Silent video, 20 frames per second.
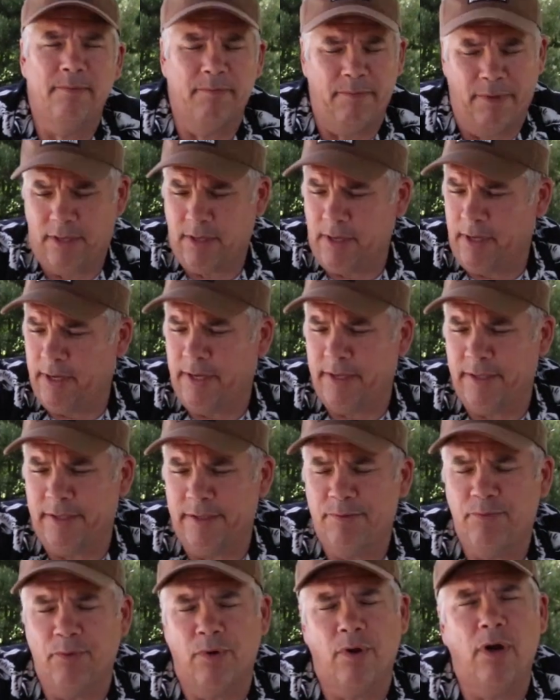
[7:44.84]

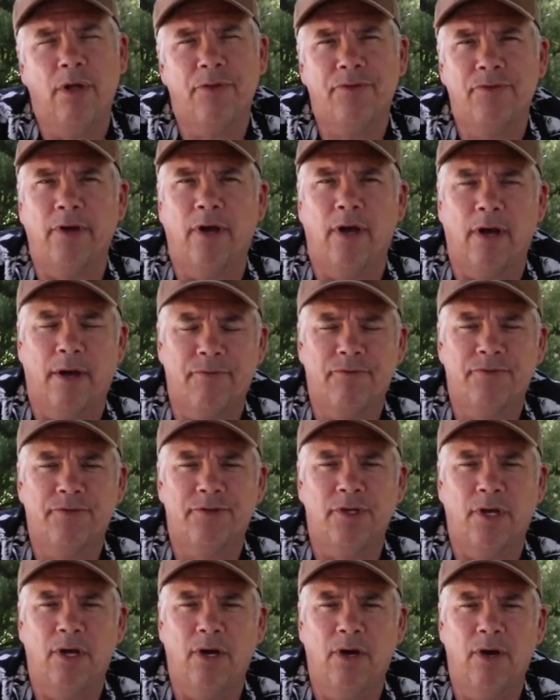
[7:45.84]
because we're all tough.
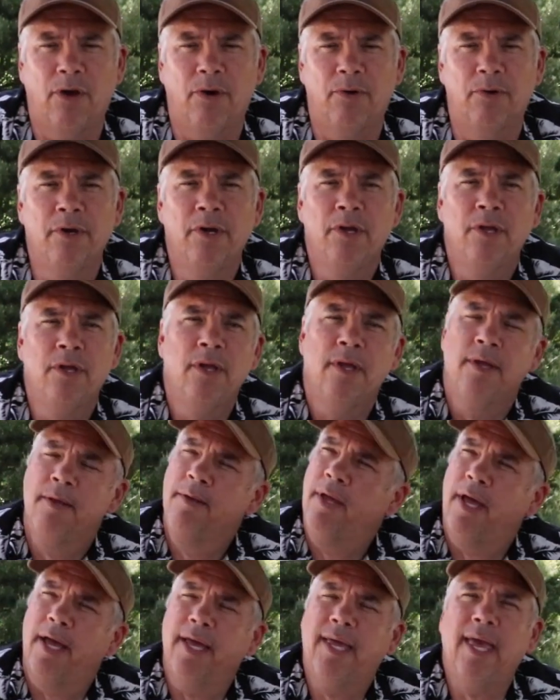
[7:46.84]
So
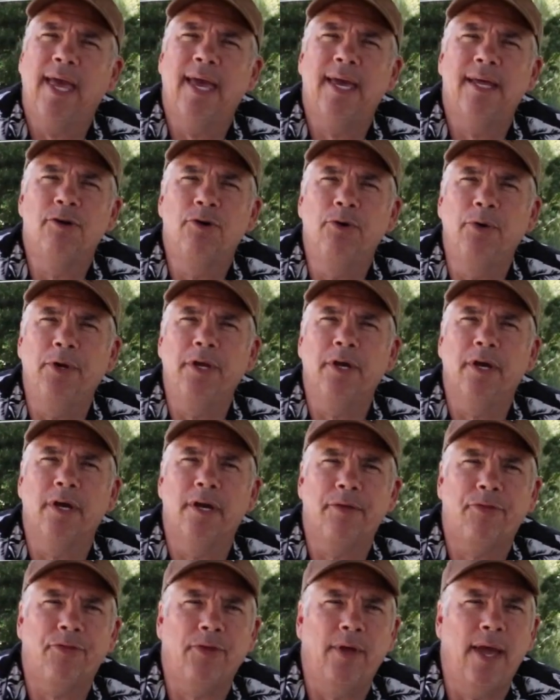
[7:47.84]
again, who are you
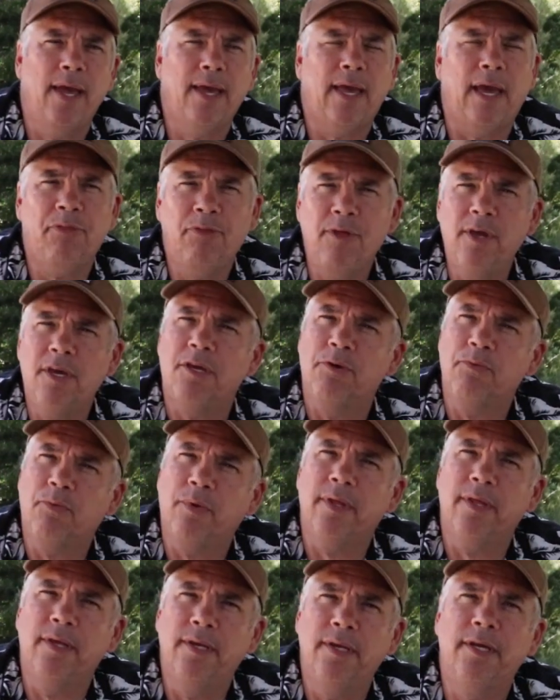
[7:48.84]
gonna thank? I think you
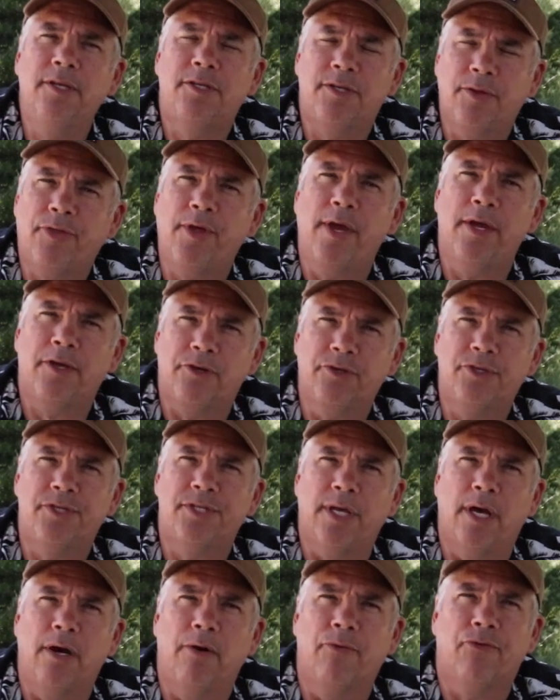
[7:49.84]
really need to thank
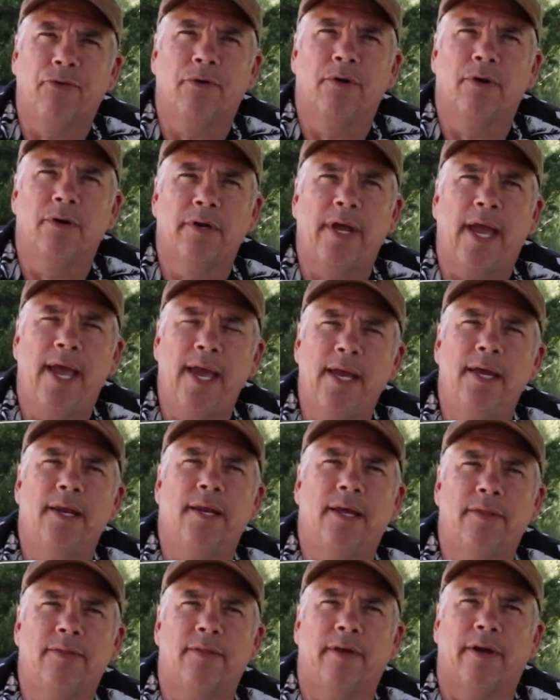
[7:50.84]
yourself for hanging
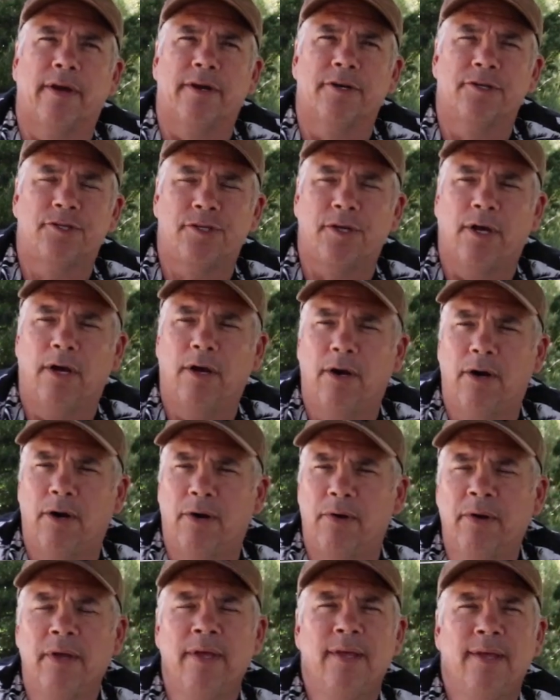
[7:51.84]
in there.
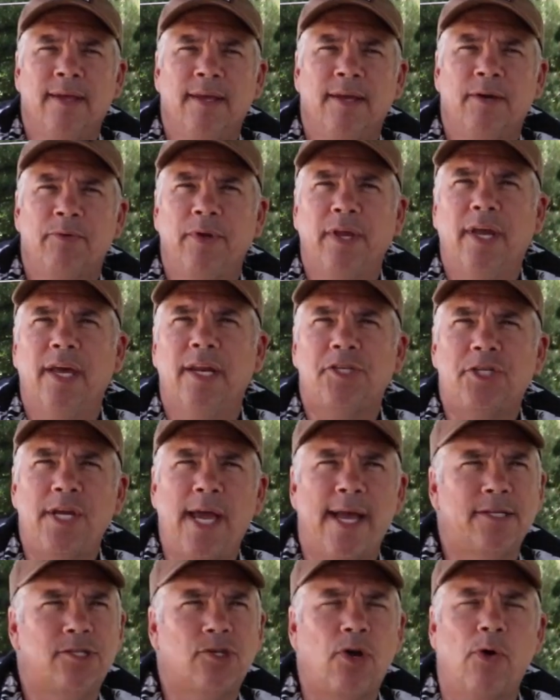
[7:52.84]
So you get a
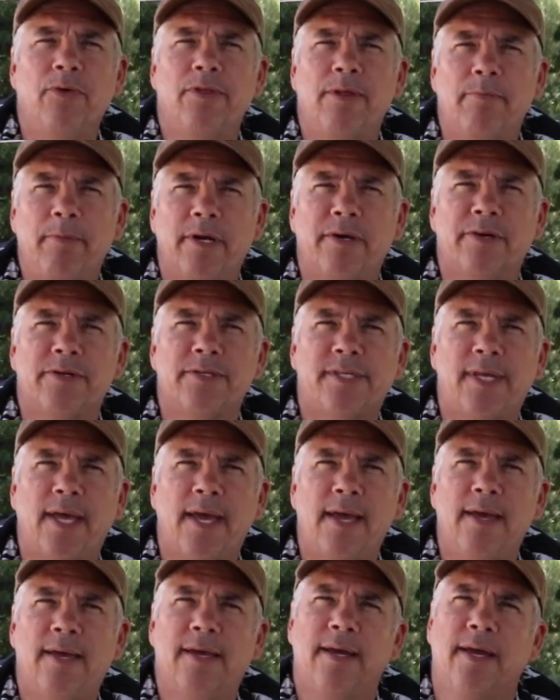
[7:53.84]
chance, go in the mirror and
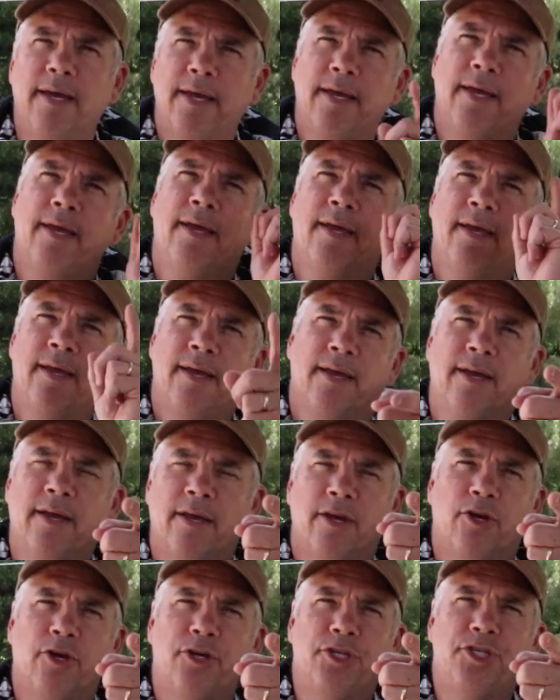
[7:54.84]
say,
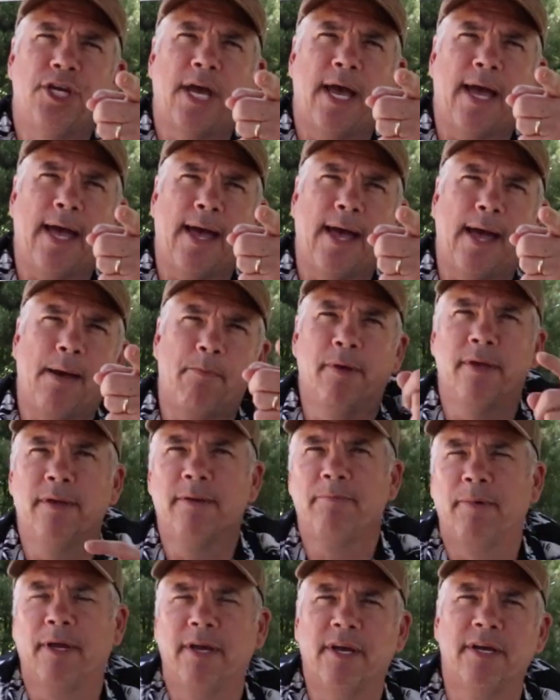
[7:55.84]
good job,
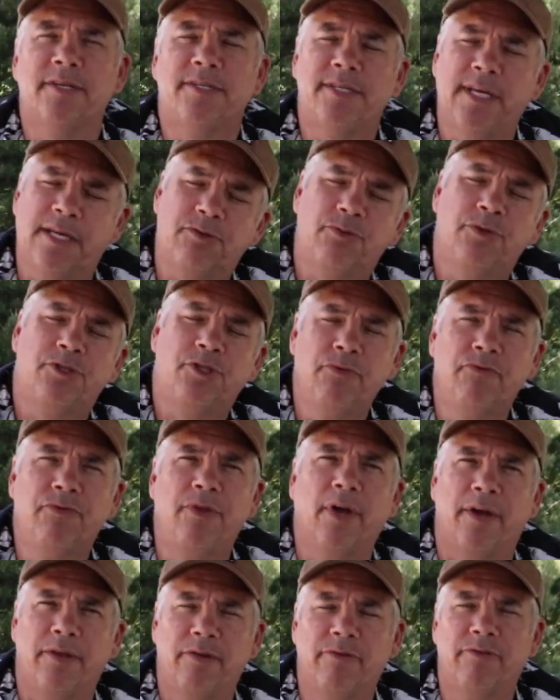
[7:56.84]
because that's what you've
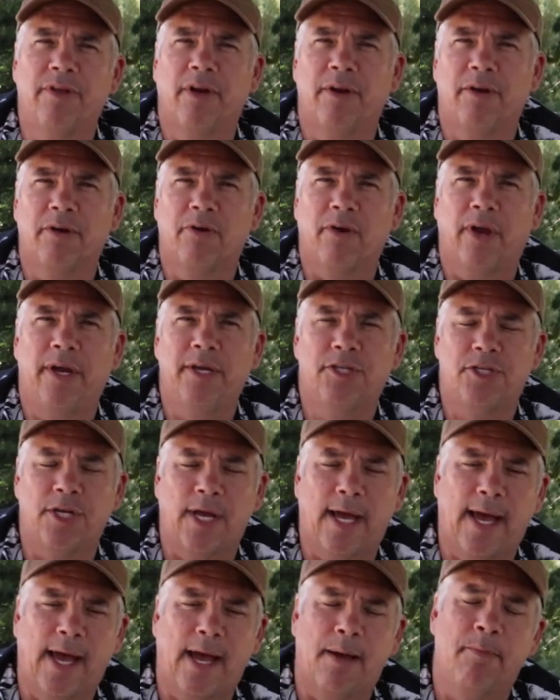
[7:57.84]
done. You've done a great
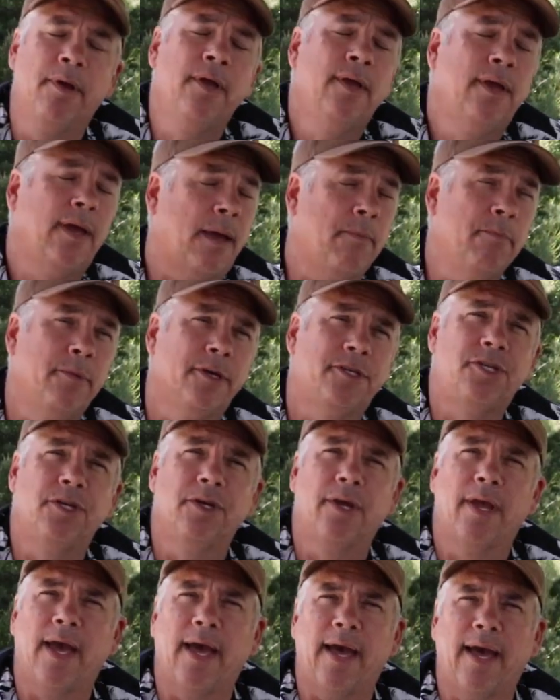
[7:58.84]
job. I miss you
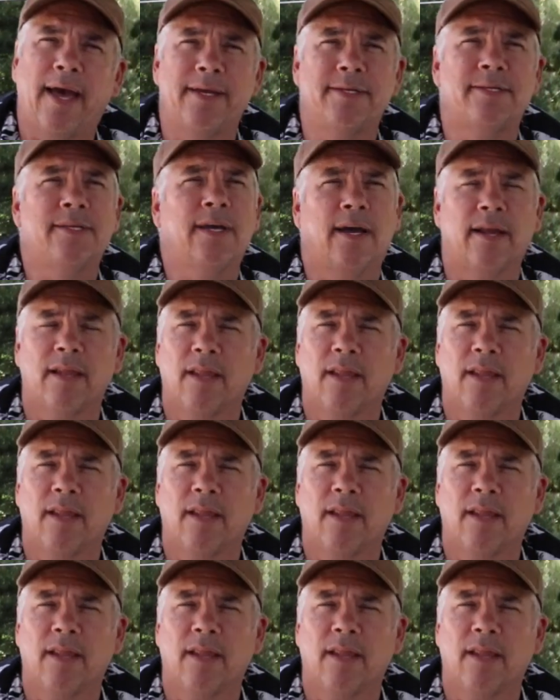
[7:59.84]
guys. I